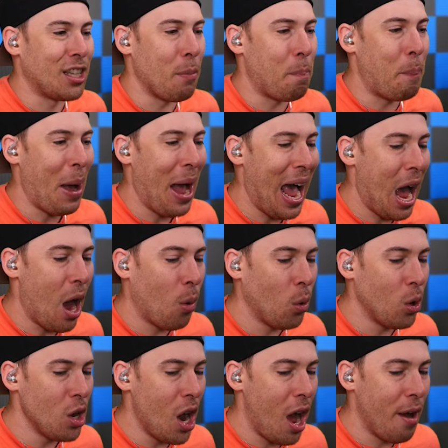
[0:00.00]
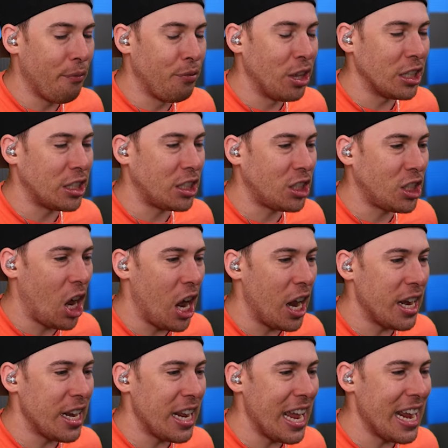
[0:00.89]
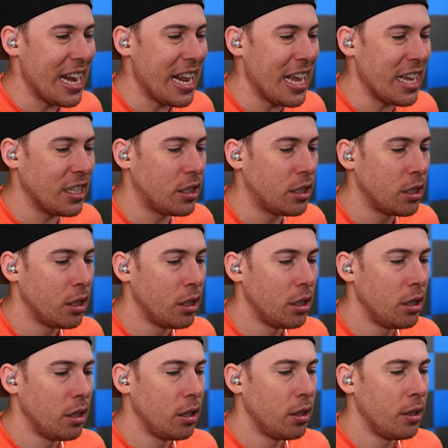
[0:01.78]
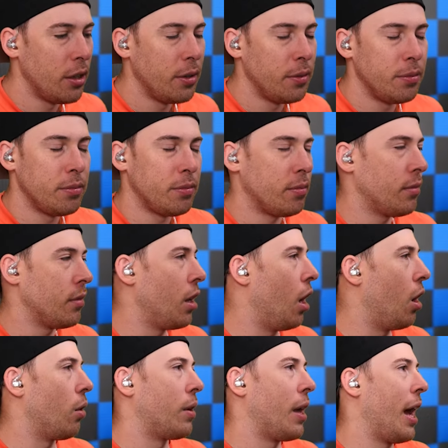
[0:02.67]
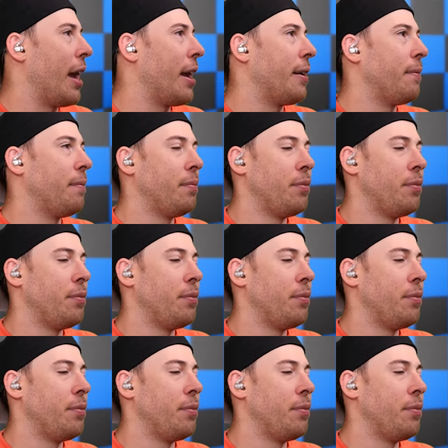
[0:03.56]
the power of the sun in his... Okay.